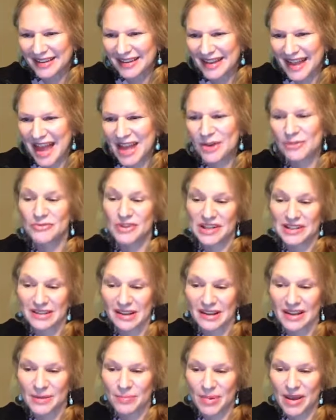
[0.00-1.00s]
and a
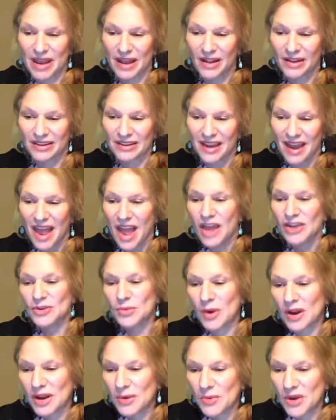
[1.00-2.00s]
recently built
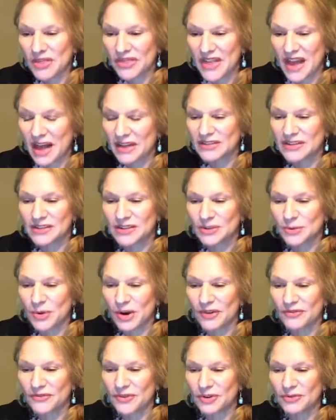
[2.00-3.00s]
21,000
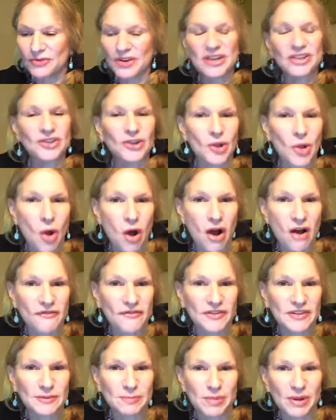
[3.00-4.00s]
square foot regional
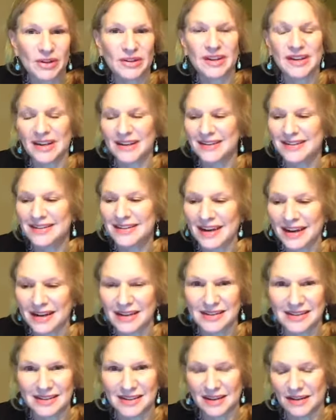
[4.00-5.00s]
office building in
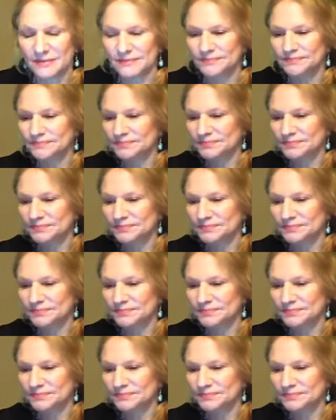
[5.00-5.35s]
Dickinson.